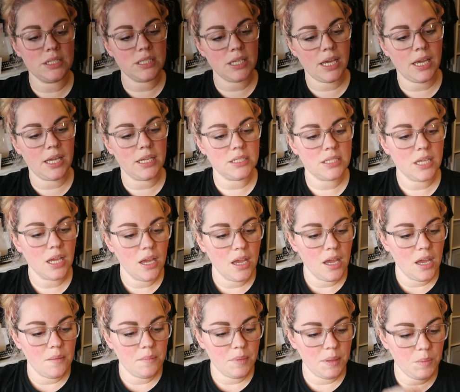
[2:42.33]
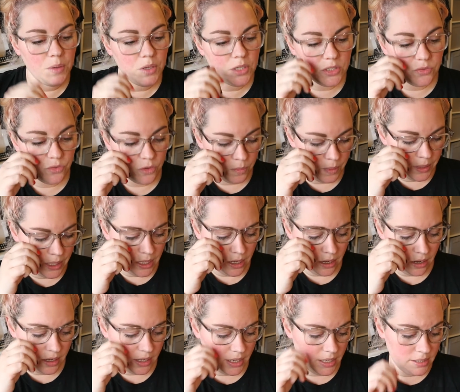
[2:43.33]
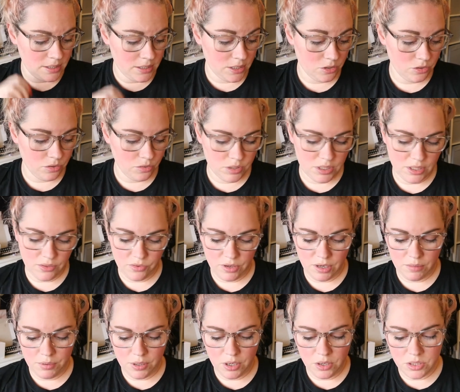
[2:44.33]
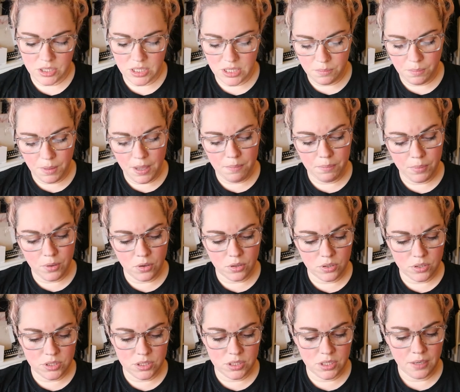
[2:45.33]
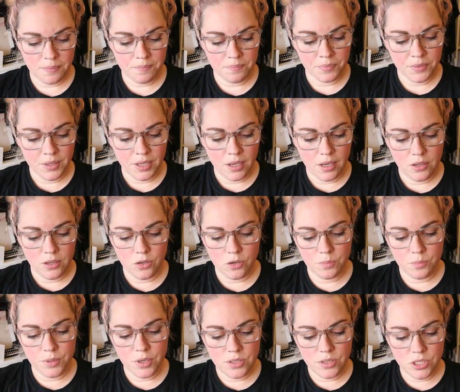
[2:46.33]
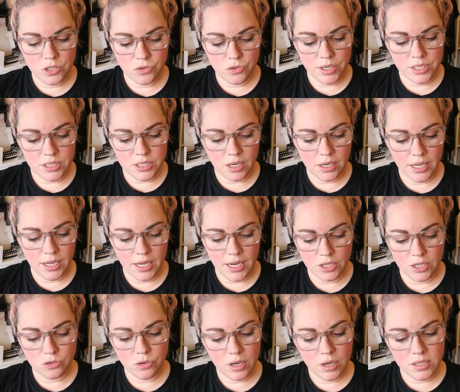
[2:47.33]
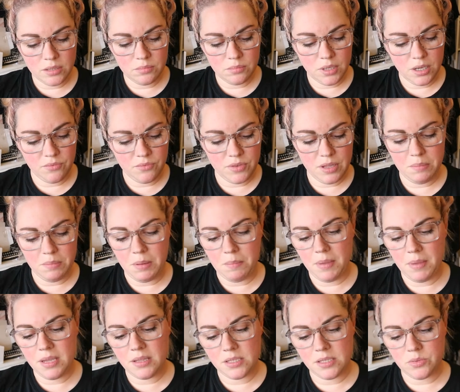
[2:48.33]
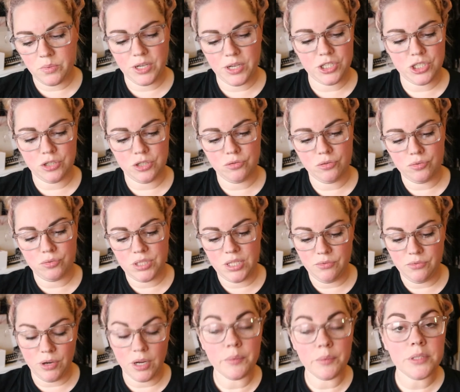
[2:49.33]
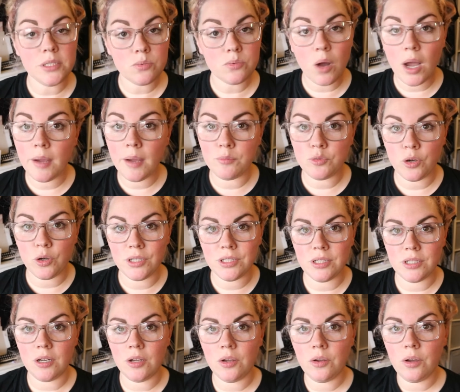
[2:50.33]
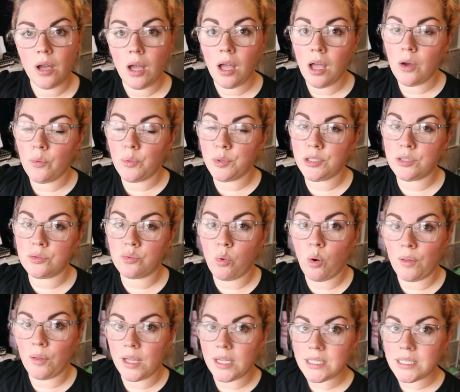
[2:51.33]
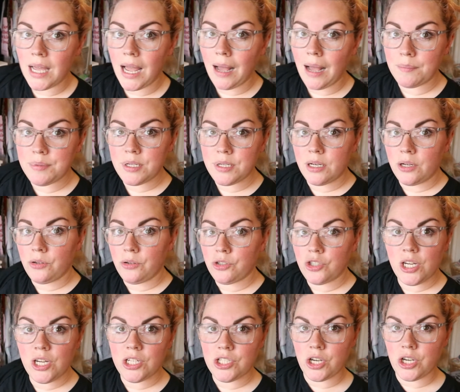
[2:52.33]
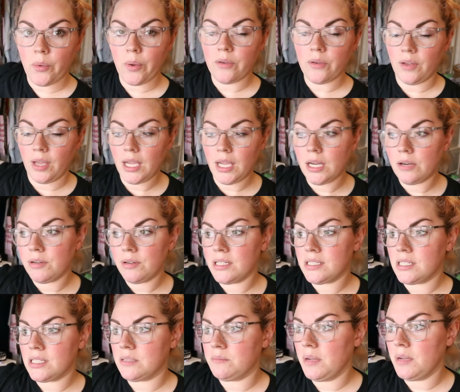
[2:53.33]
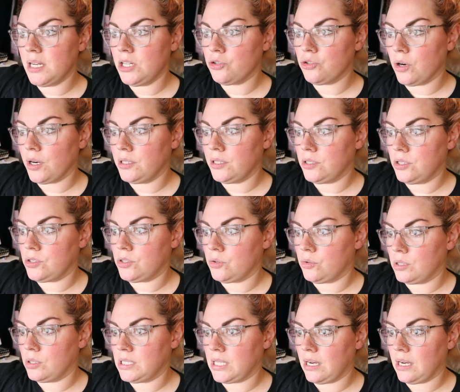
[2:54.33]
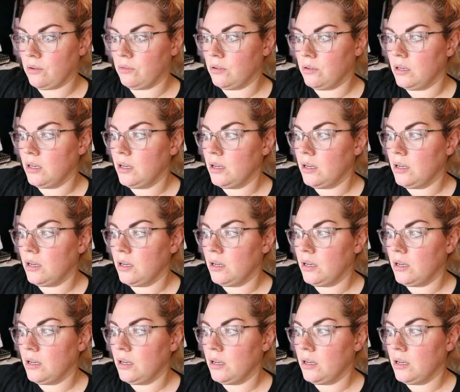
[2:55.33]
says, be beautiful, be kind, cruelty free beauty, the pit box. Your beauty treats are here. Try them, love them, and make the switch to cruelty-free, which is what I am trying to do, which is what this absolute shit show over here is. It's me trying to sort out